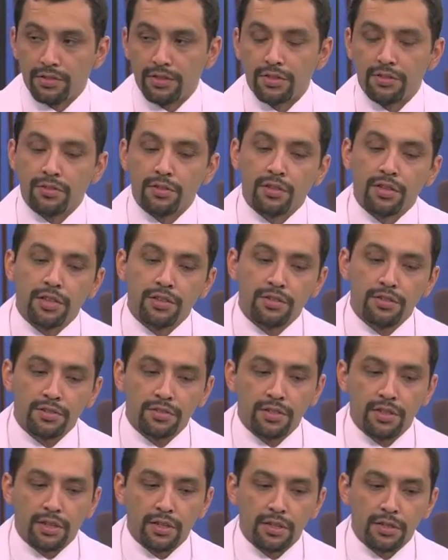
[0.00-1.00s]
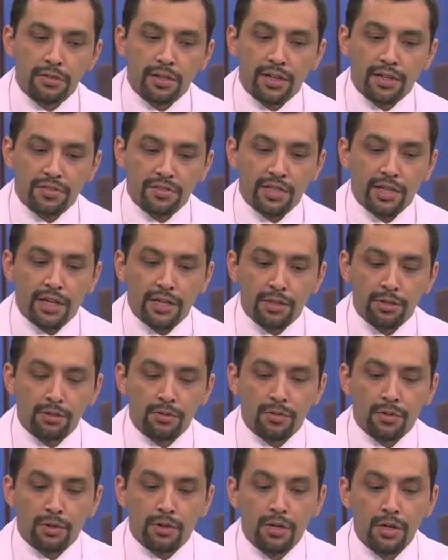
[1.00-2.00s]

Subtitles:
And so this is a nice tie-over